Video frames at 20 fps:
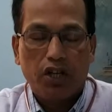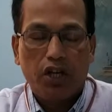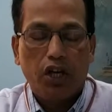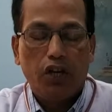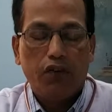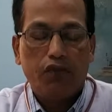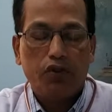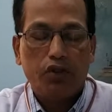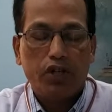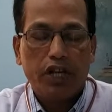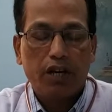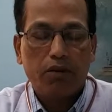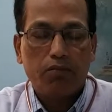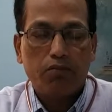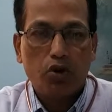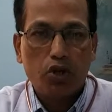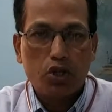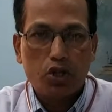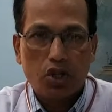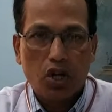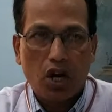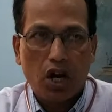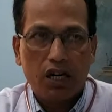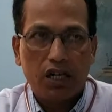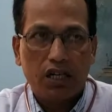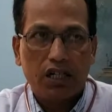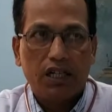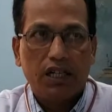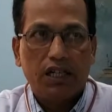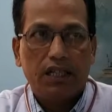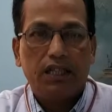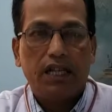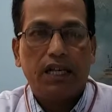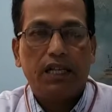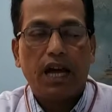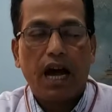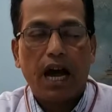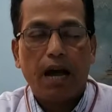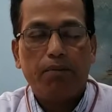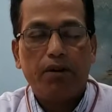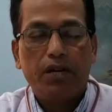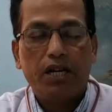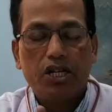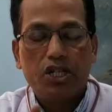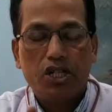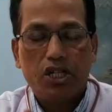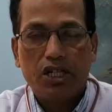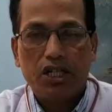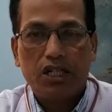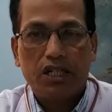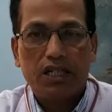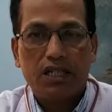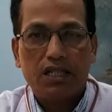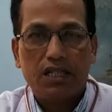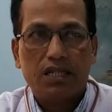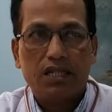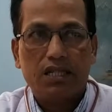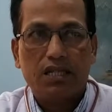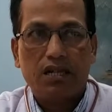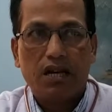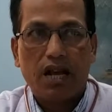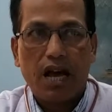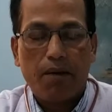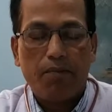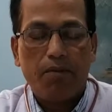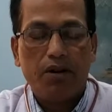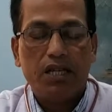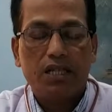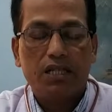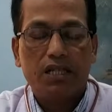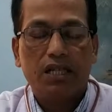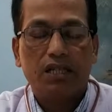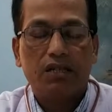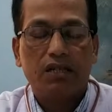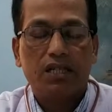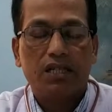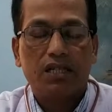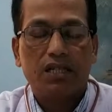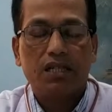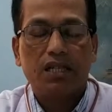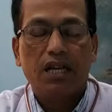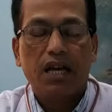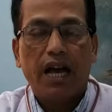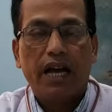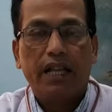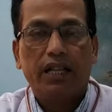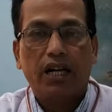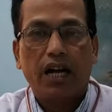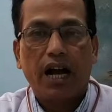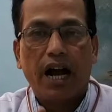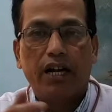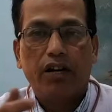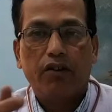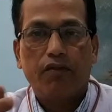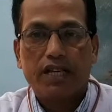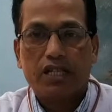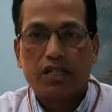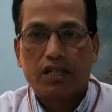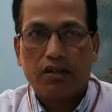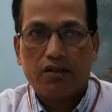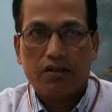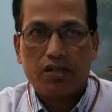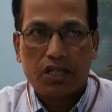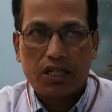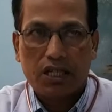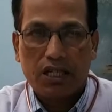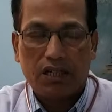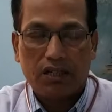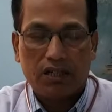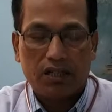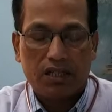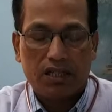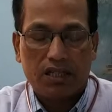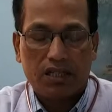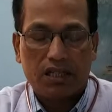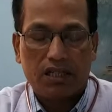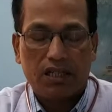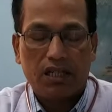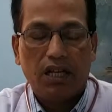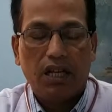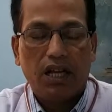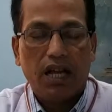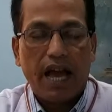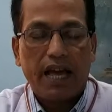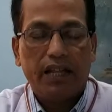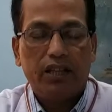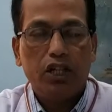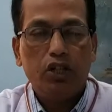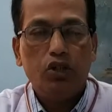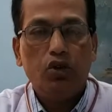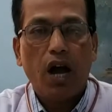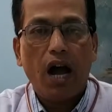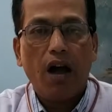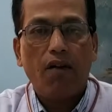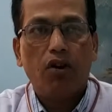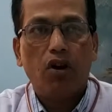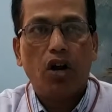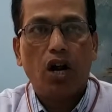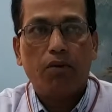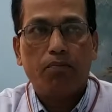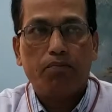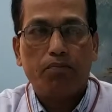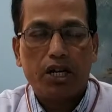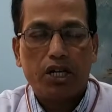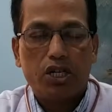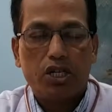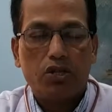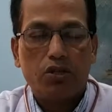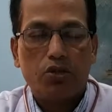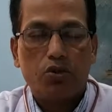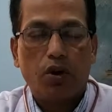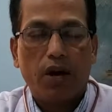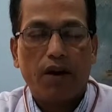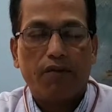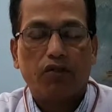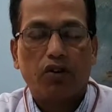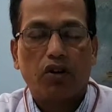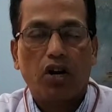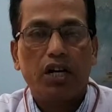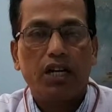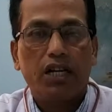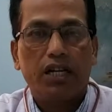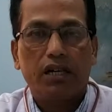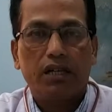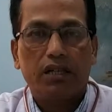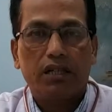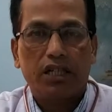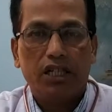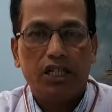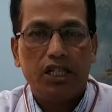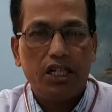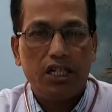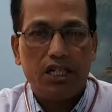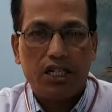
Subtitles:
If you take more salt, then hypertension increases, diabetes increases, and the cardiovascular risk increases. And then you have a lot of patients who have chronic kidney